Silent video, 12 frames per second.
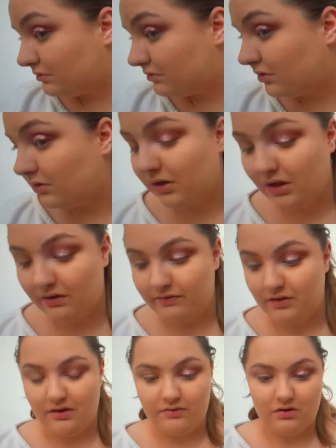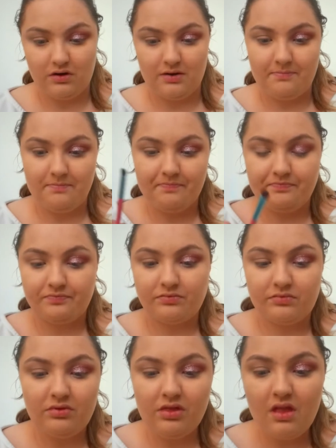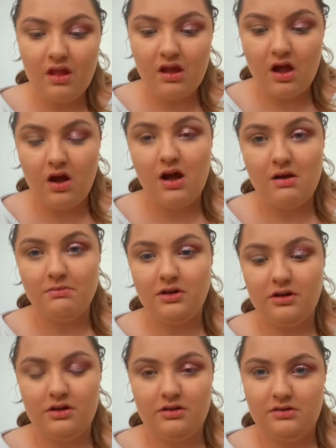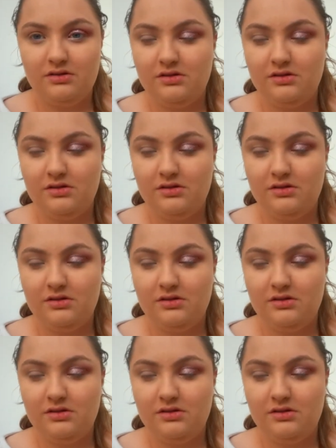Do love that. Right, I'm gonna